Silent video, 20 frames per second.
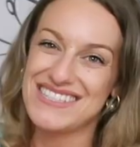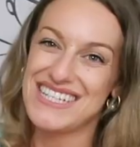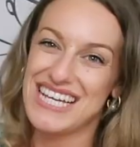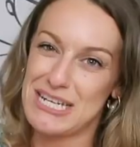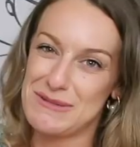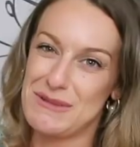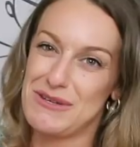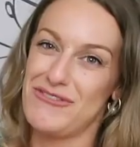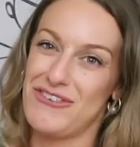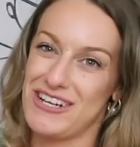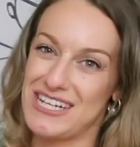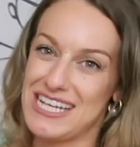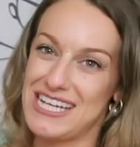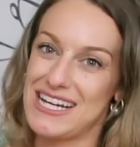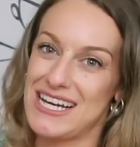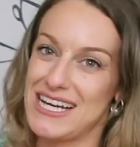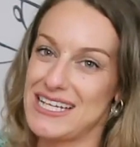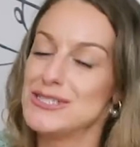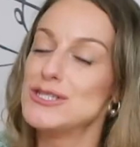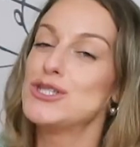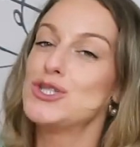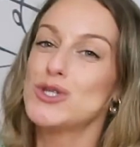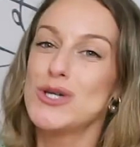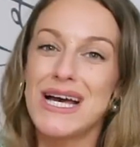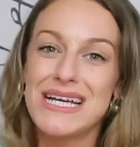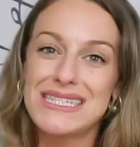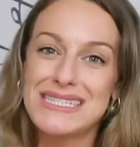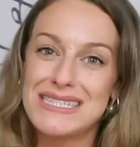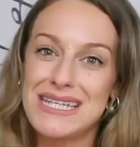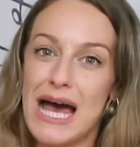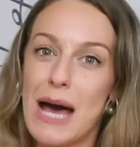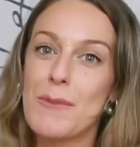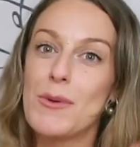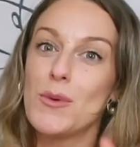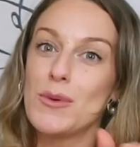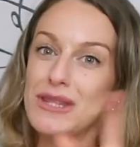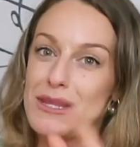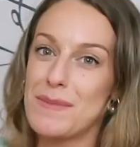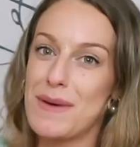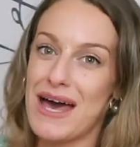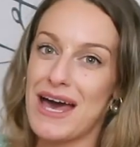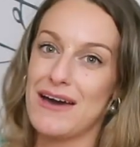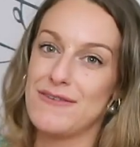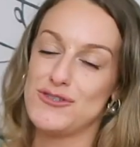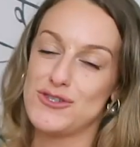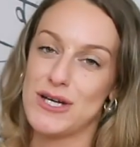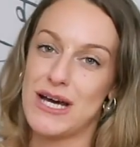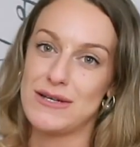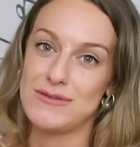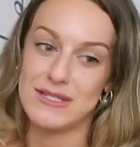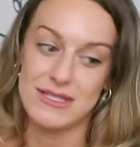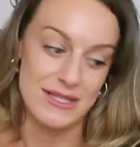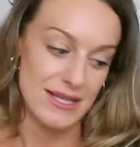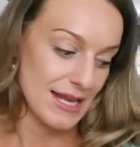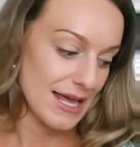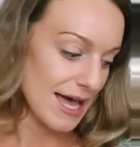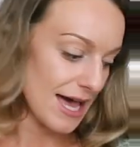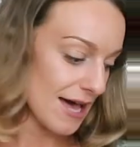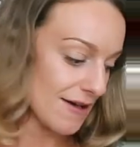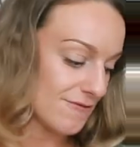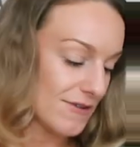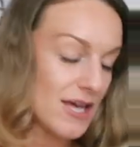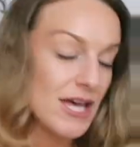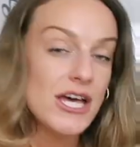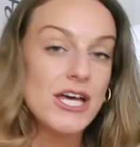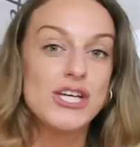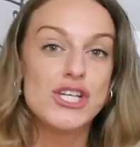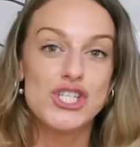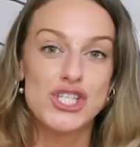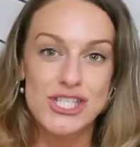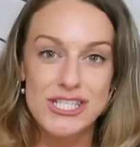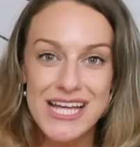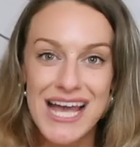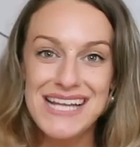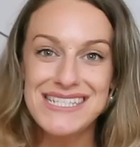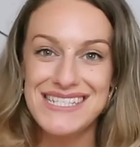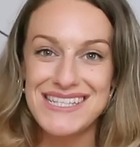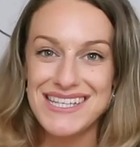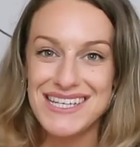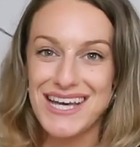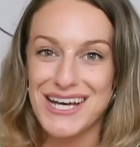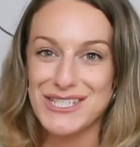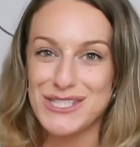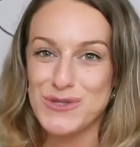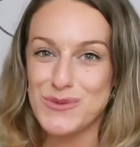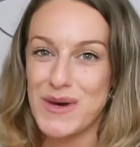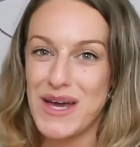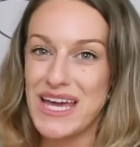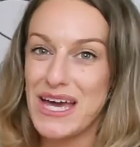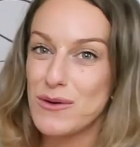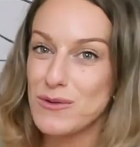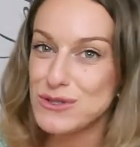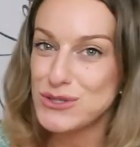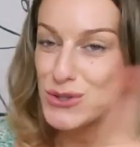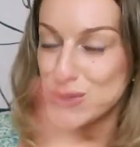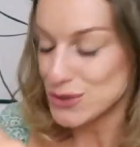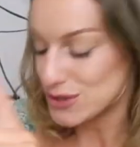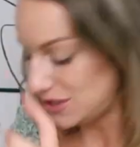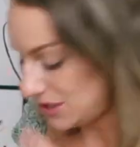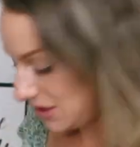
is going to be really nice dressed up with a pair of trousers that I have shed in the cutaway I will talk